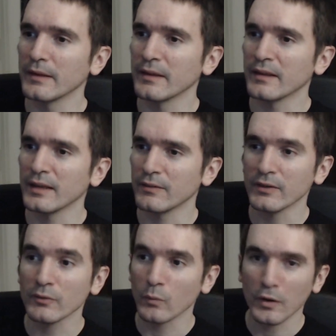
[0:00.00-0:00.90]
if
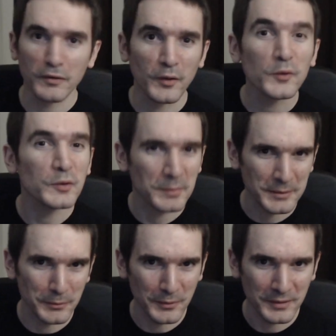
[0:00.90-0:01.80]
even one of those
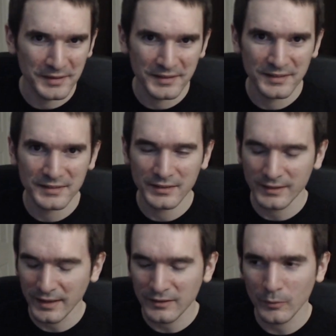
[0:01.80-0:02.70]
people just
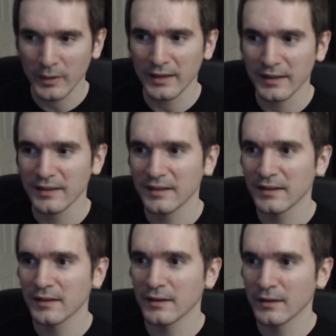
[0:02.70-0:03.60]
takes away
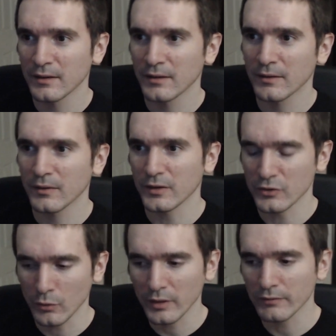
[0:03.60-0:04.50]
the
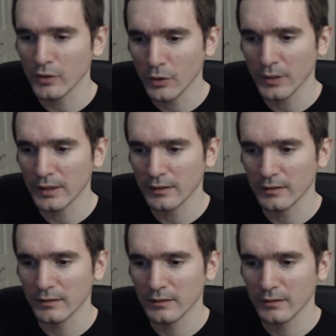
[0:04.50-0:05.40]
joy of knowing,
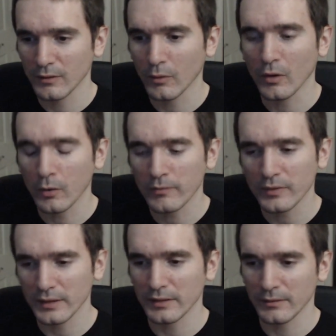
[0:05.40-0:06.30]
or
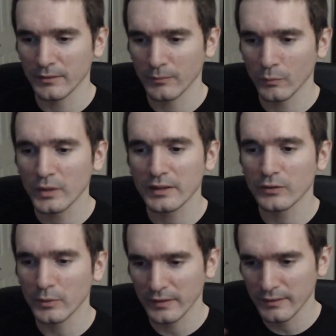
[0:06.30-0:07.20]
hopefully willing to
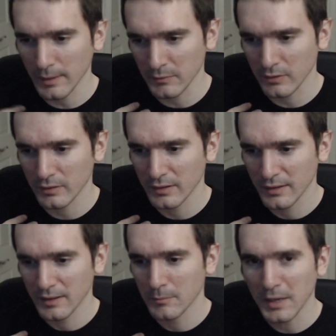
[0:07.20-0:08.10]
accept
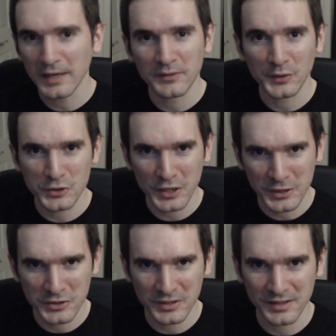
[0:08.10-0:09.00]
my
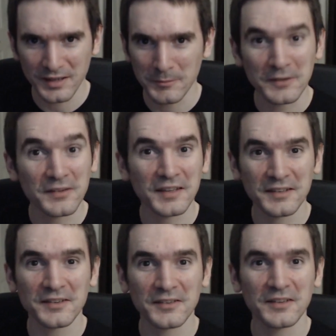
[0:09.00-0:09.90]
suggestion. I'm not saying this is